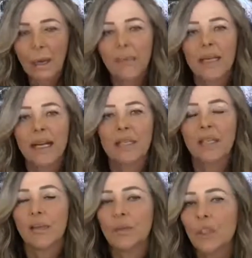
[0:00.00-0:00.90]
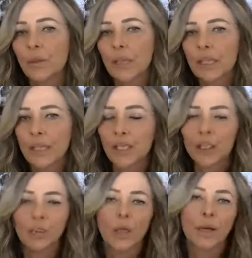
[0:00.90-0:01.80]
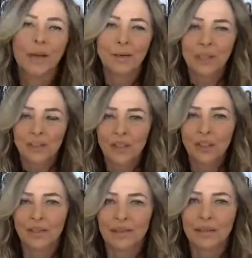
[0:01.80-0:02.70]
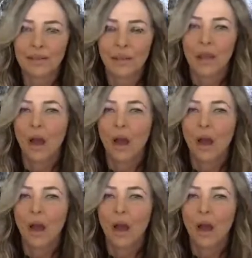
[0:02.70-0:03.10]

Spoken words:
because if you can get your program specialist